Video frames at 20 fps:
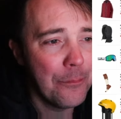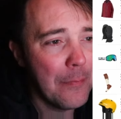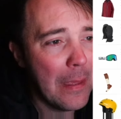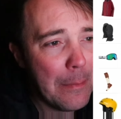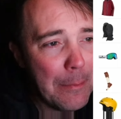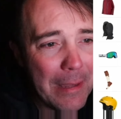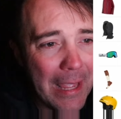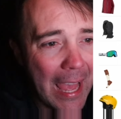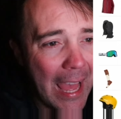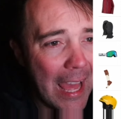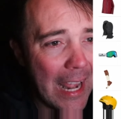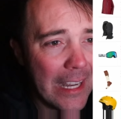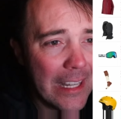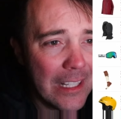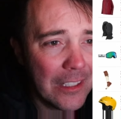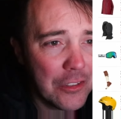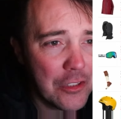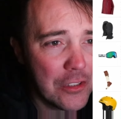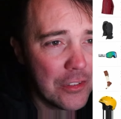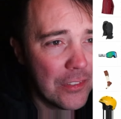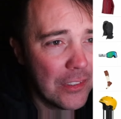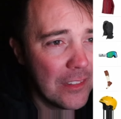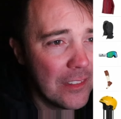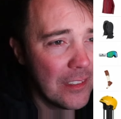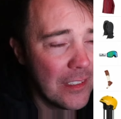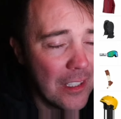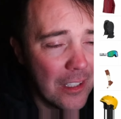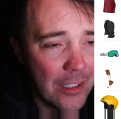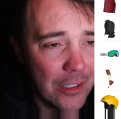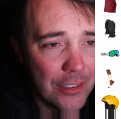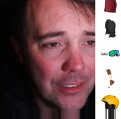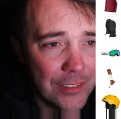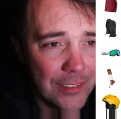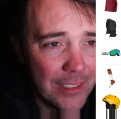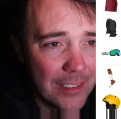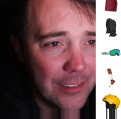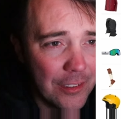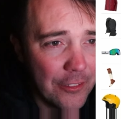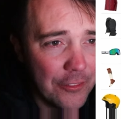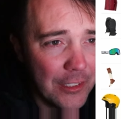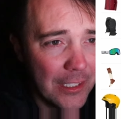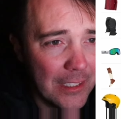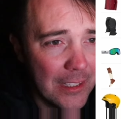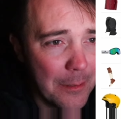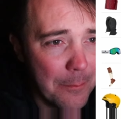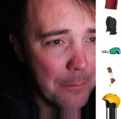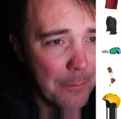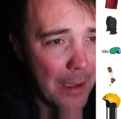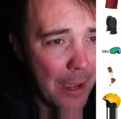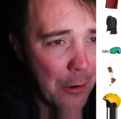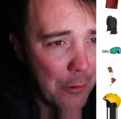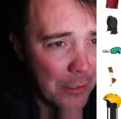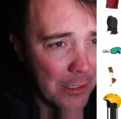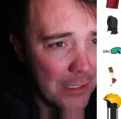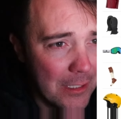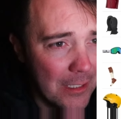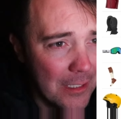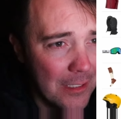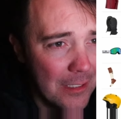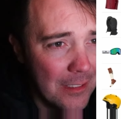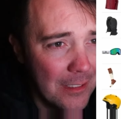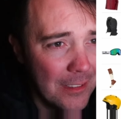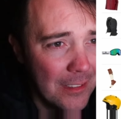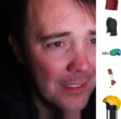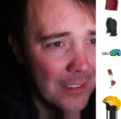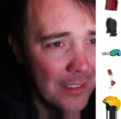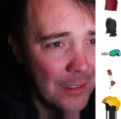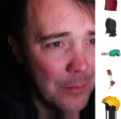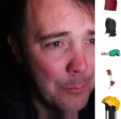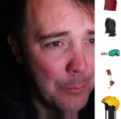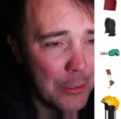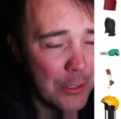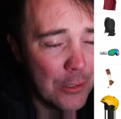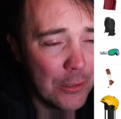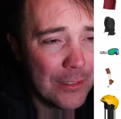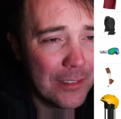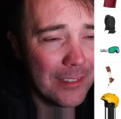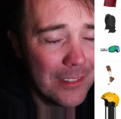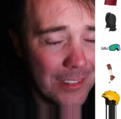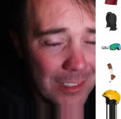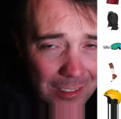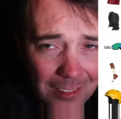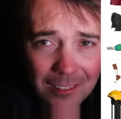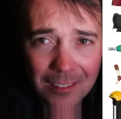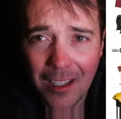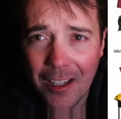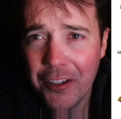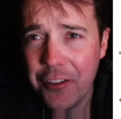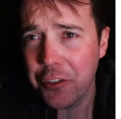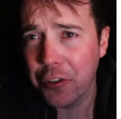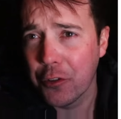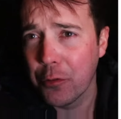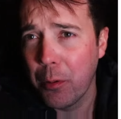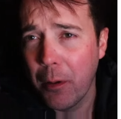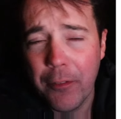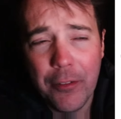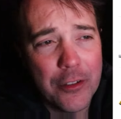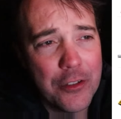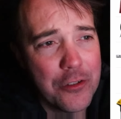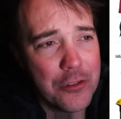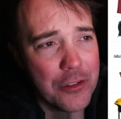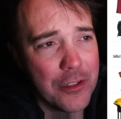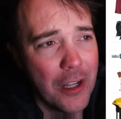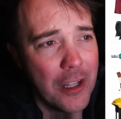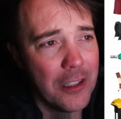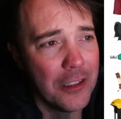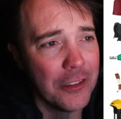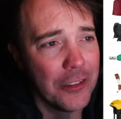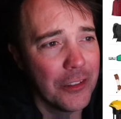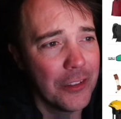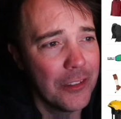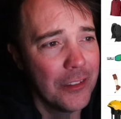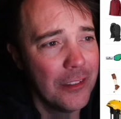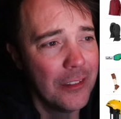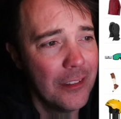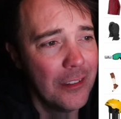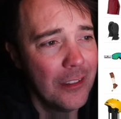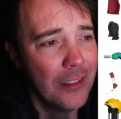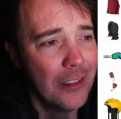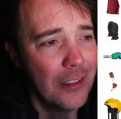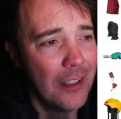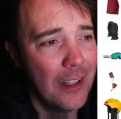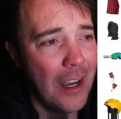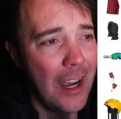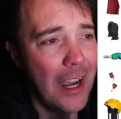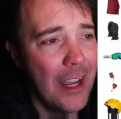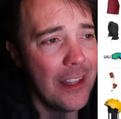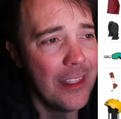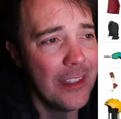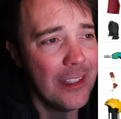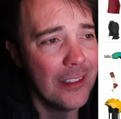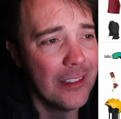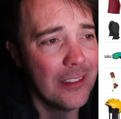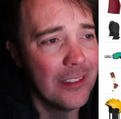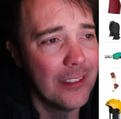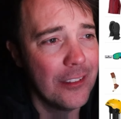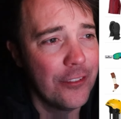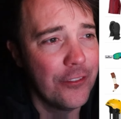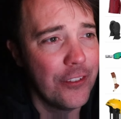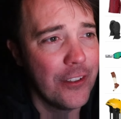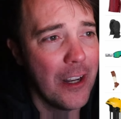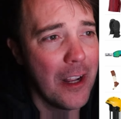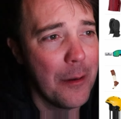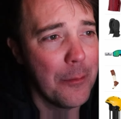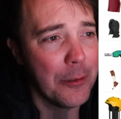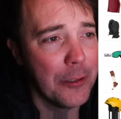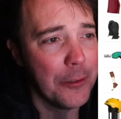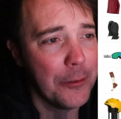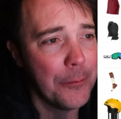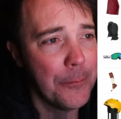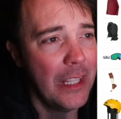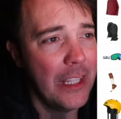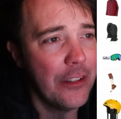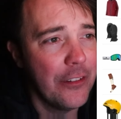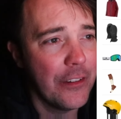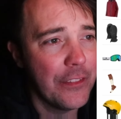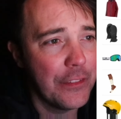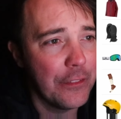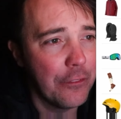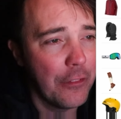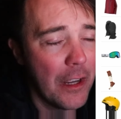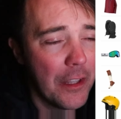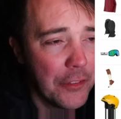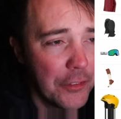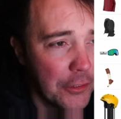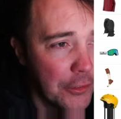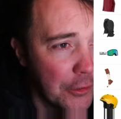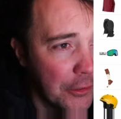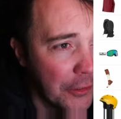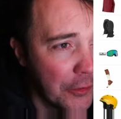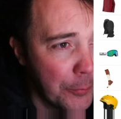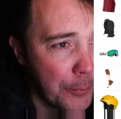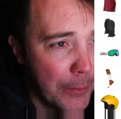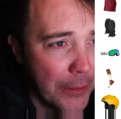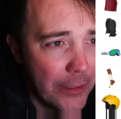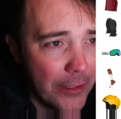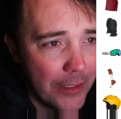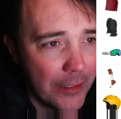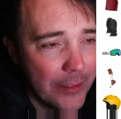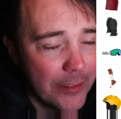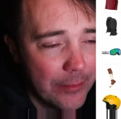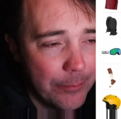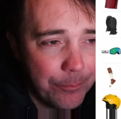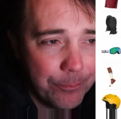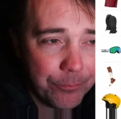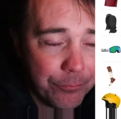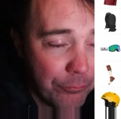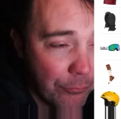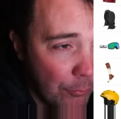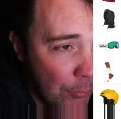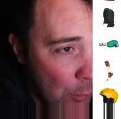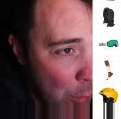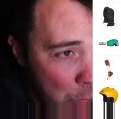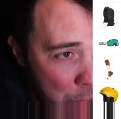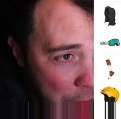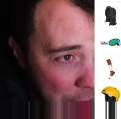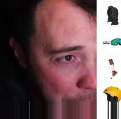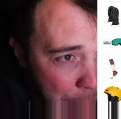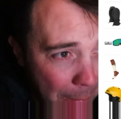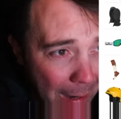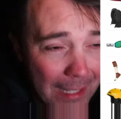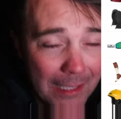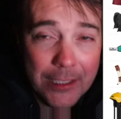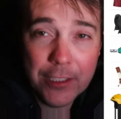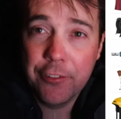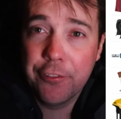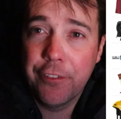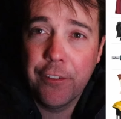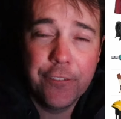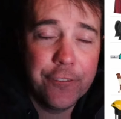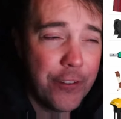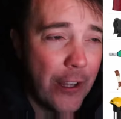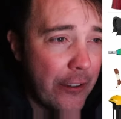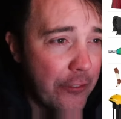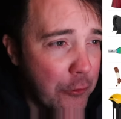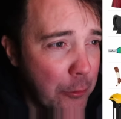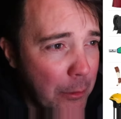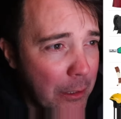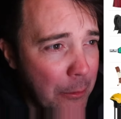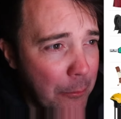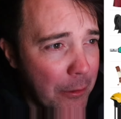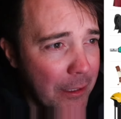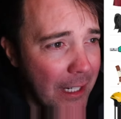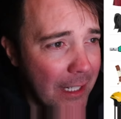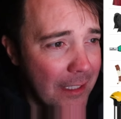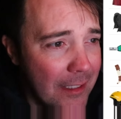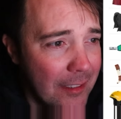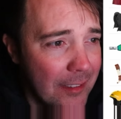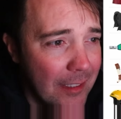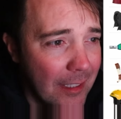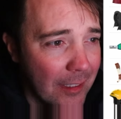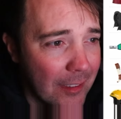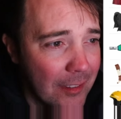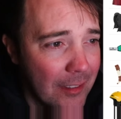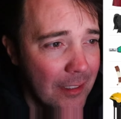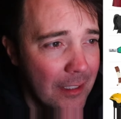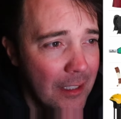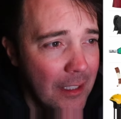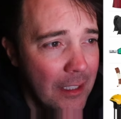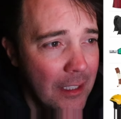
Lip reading: maybe add an extra $60 in case you have to get them mounted, but you're still under $1,200. I think this is phenomenal. Yeah, you got the Rossignol Experience with bindings for $521.96.